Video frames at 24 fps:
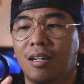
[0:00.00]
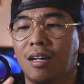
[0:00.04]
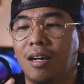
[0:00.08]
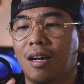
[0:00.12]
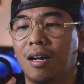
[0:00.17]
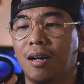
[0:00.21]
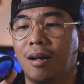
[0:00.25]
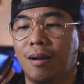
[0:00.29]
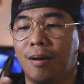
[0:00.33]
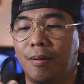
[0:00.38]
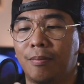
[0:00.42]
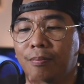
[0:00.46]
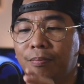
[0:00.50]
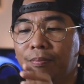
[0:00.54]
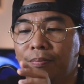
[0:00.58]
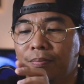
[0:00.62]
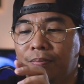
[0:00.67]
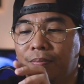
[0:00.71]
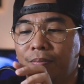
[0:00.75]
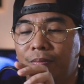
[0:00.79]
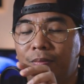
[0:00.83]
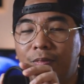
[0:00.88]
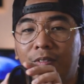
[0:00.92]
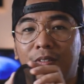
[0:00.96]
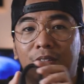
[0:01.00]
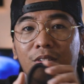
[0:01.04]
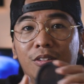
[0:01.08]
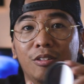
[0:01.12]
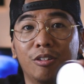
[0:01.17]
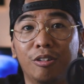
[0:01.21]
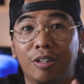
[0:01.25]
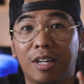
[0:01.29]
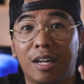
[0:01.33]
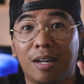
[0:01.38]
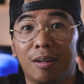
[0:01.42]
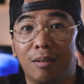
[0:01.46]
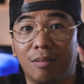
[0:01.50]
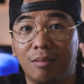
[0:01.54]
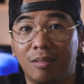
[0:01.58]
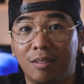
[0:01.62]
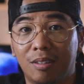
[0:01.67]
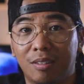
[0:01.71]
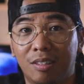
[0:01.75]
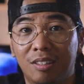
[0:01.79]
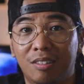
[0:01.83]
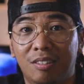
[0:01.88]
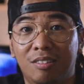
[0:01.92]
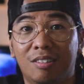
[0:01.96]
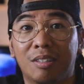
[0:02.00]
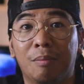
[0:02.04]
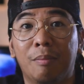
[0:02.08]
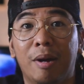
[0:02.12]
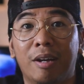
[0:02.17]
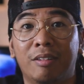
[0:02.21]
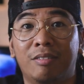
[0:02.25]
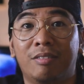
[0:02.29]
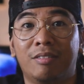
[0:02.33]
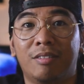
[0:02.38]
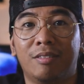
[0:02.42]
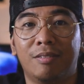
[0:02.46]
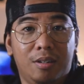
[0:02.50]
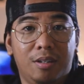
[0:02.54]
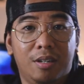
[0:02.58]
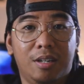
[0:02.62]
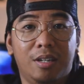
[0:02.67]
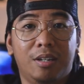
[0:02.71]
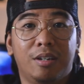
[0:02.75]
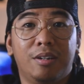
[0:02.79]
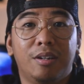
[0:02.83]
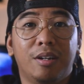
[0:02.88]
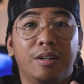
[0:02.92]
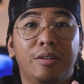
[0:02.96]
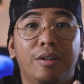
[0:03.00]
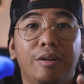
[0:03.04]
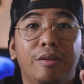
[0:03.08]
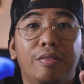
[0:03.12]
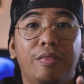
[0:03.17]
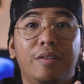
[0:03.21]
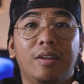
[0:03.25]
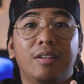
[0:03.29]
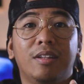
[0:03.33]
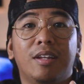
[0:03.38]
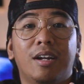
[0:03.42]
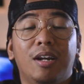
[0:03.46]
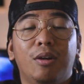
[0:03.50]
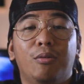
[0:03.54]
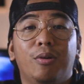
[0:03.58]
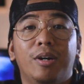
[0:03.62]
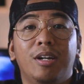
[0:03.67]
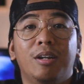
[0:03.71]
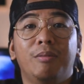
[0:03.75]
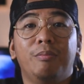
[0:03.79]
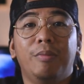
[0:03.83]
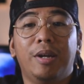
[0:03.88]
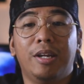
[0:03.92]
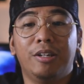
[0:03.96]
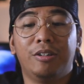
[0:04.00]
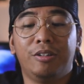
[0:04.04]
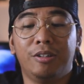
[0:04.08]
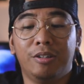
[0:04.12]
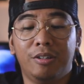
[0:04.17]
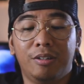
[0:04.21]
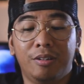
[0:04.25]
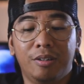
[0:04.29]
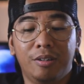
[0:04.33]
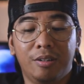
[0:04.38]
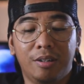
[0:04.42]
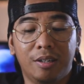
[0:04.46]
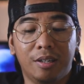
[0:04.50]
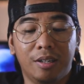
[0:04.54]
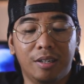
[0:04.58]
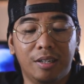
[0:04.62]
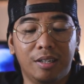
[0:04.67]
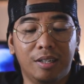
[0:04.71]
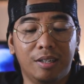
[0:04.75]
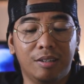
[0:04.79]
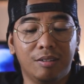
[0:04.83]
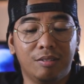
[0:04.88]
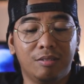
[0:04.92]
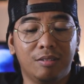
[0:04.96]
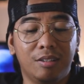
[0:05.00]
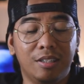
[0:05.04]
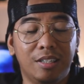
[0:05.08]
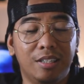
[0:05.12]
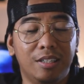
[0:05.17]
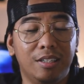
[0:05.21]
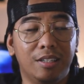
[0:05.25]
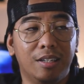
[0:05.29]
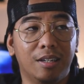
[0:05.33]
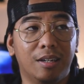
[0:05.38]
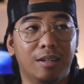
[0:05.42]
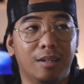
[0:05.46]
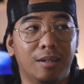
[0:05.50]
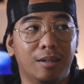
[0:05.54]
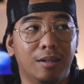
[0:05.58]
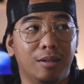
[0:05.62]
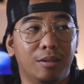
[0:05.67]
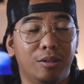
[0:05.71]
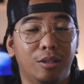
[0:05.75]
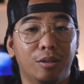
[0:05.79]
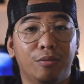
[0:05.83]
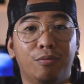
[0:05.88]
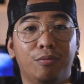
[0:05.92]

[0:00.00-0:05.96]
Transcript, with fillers: Um, so yeah, this is a must. And another thing that I want to mention is the, uh, the